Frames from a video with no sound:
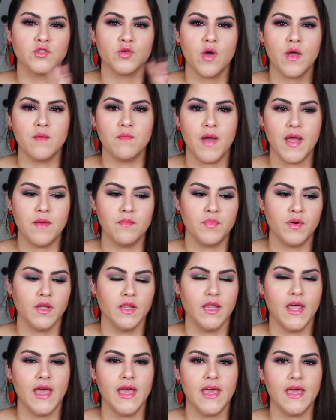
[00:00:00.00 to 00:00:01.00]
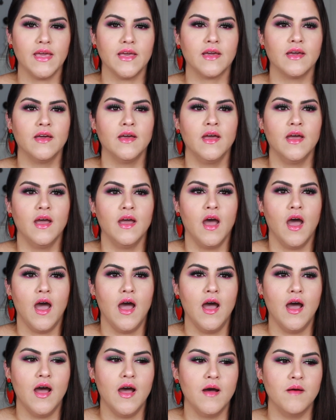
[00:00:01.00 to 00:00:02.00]
So I might put like
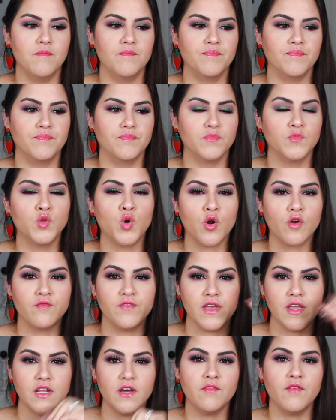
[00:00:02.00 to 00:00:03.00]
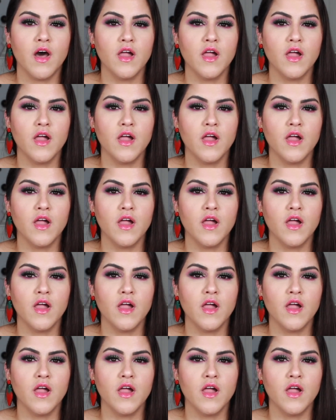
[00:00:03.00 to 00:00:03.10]
Norvina